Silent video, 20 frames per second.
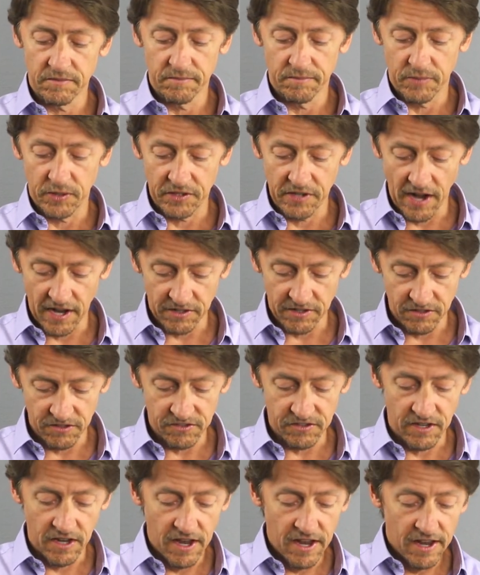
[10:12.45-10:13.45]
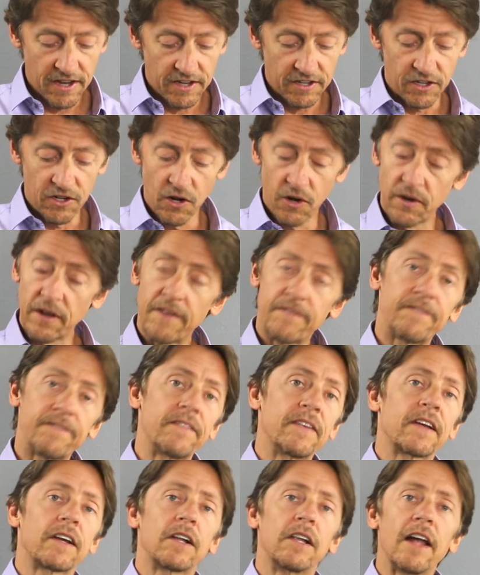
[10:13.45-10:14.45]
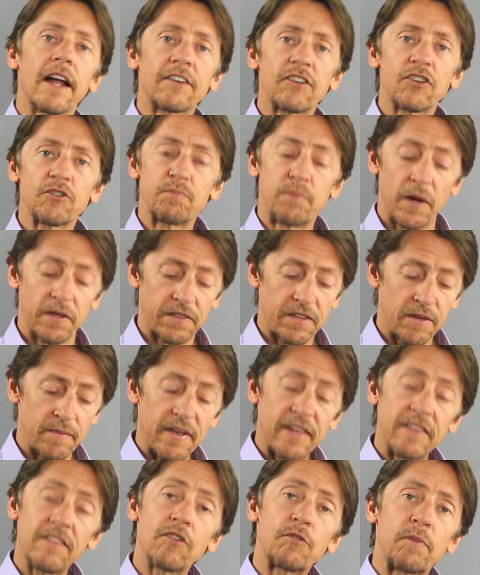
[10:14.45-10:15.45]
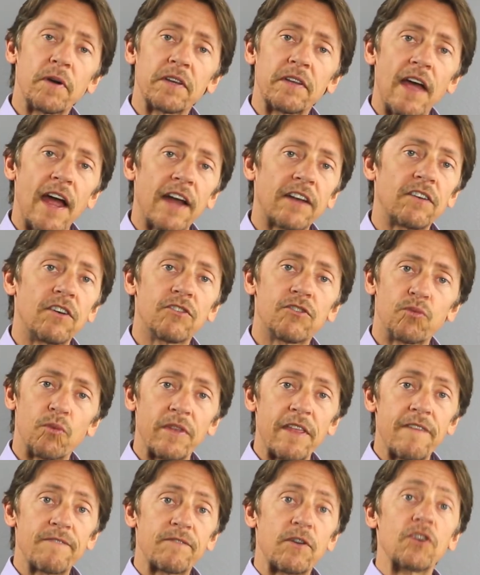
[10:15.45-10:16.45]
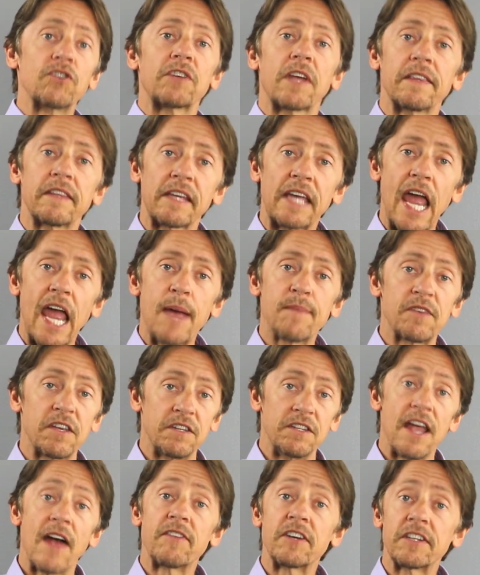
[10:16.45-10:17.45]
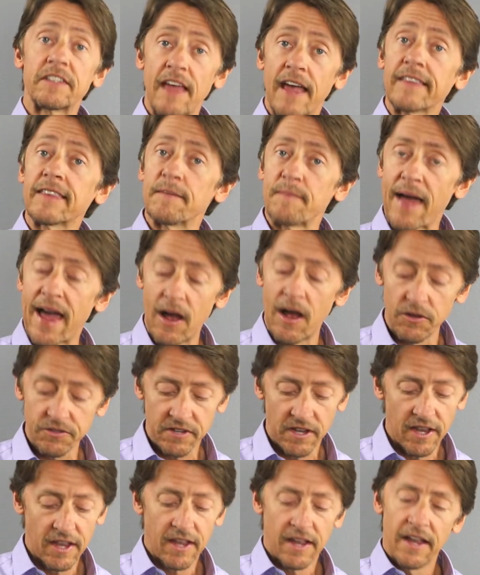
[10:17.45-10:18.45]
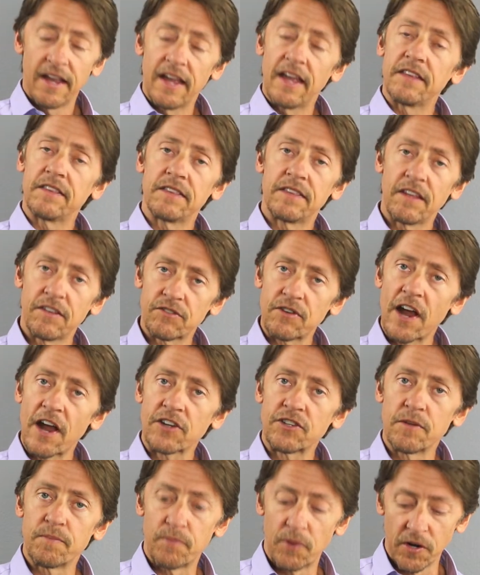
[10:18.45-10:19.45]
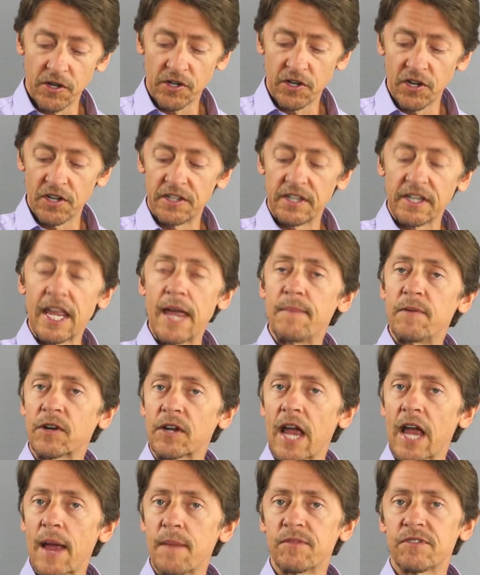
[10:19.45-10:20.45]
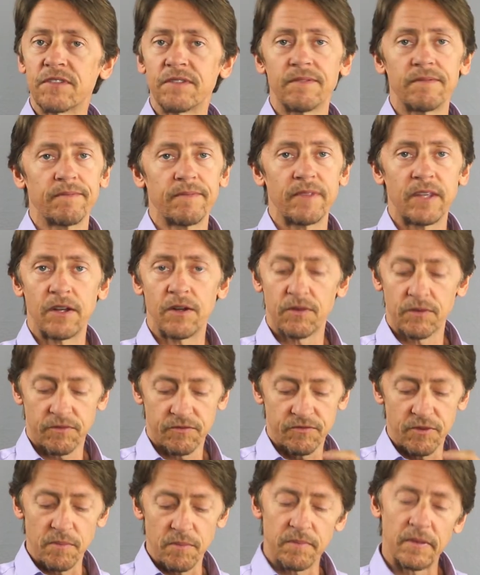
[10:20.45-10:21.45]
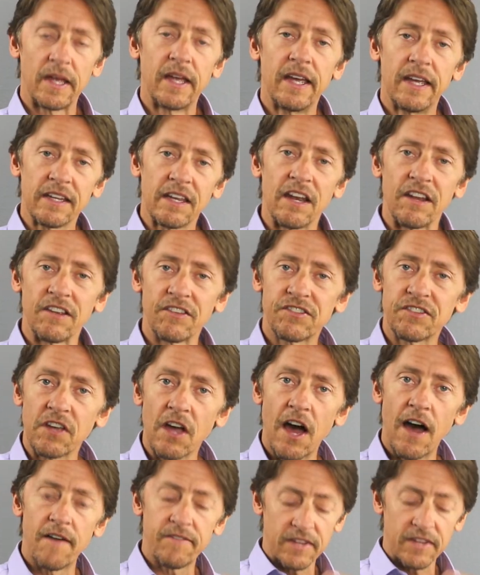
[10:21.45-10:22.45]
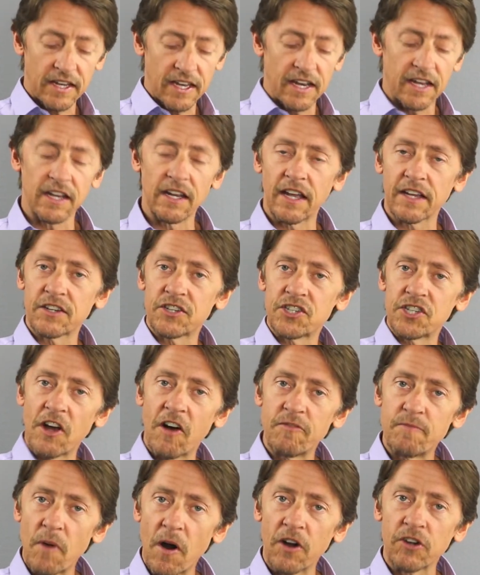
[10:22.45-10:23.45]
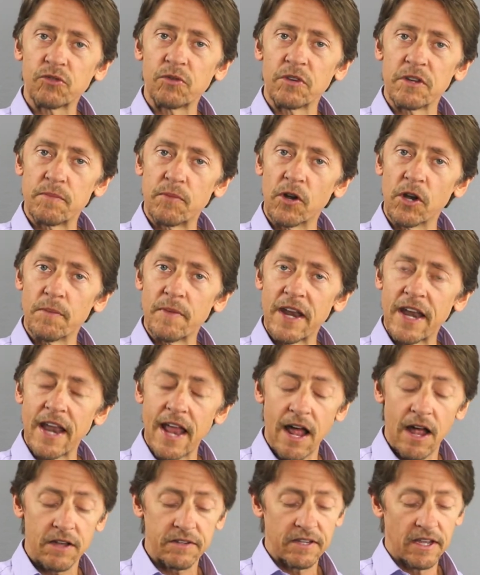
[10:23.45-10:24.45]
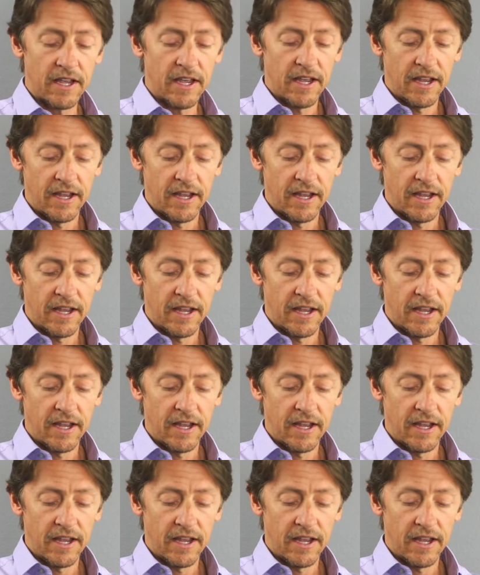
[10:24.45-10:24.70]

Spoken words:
protectors. You know, if collectors put them in these protectors when they first get the games and never take them out, these are actually pretty good to keep your games, you know, from getting scuffed and getting like shelf marks when you pull them in and out.